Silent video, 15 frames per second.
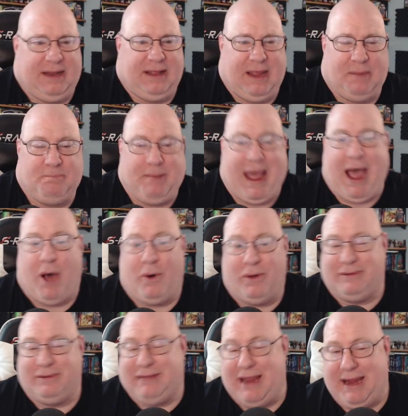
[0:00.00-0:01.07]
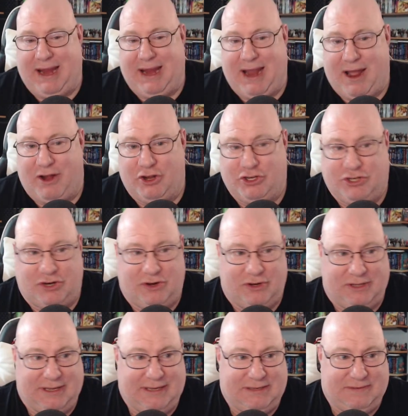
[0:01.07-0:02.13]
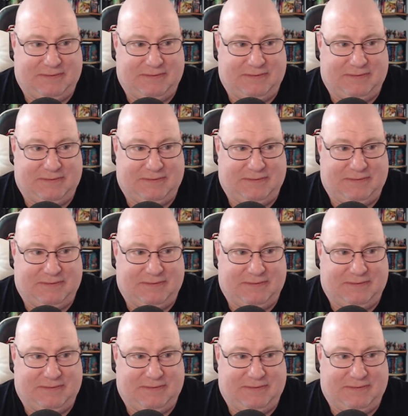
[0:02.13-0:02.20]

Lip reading: Like Powell taking out a journalist